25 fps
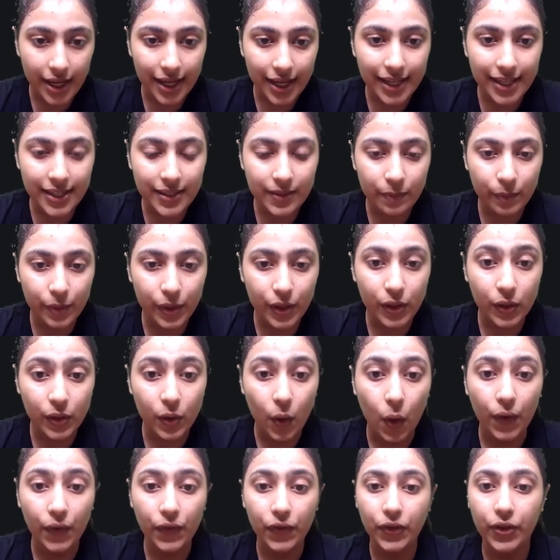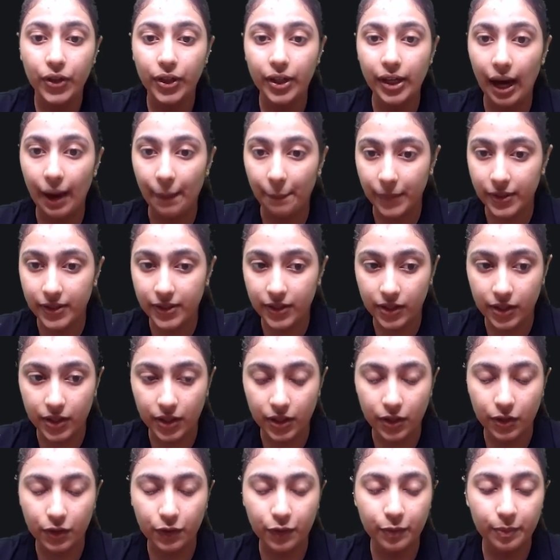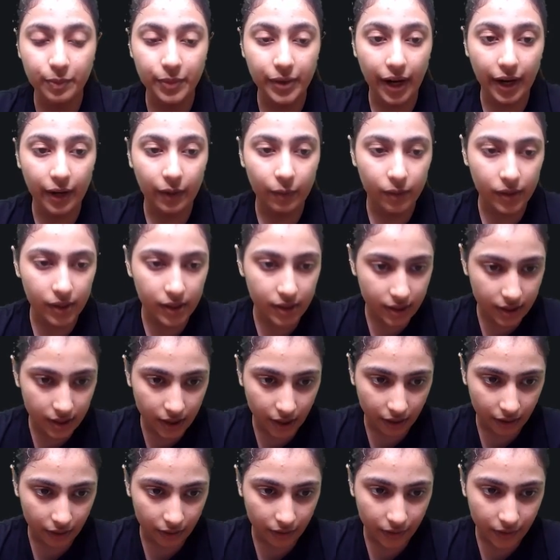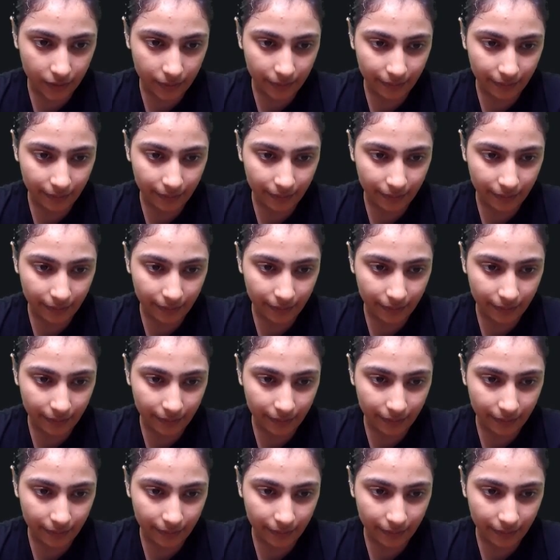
is beyond the capacity of private sector.